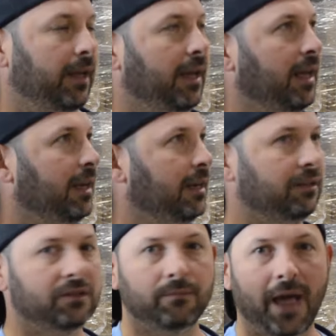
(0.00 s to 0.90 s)
And it
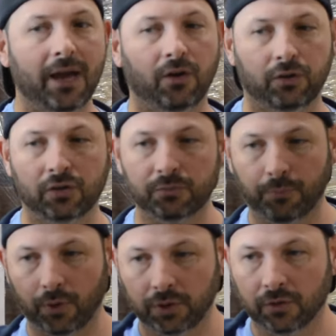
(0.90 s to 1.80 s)
doesn't matter. You just
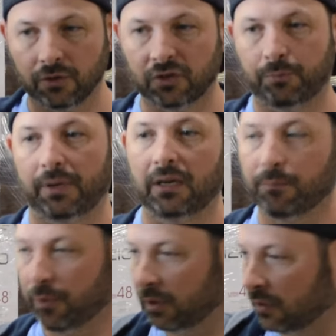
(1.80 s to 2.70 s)
put your spin,
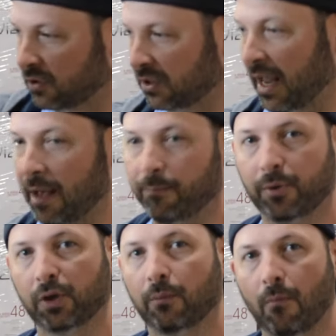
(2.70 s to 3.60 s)
put your stamp,
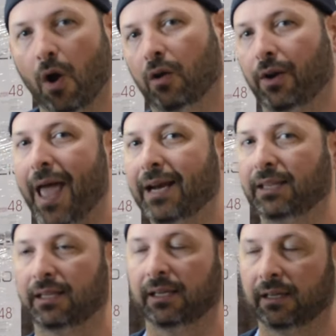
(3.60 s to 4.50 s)
put your mark on
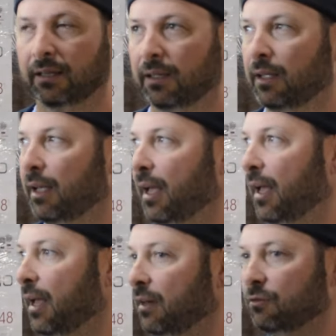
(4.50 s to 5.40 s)
anything
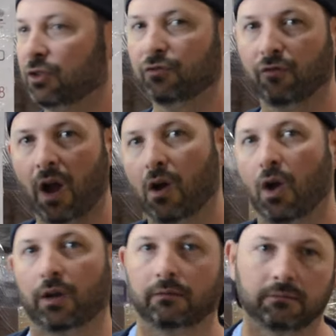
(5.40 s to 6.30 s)
and just rock
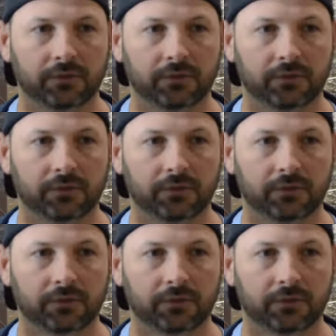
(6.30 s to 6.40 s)
on.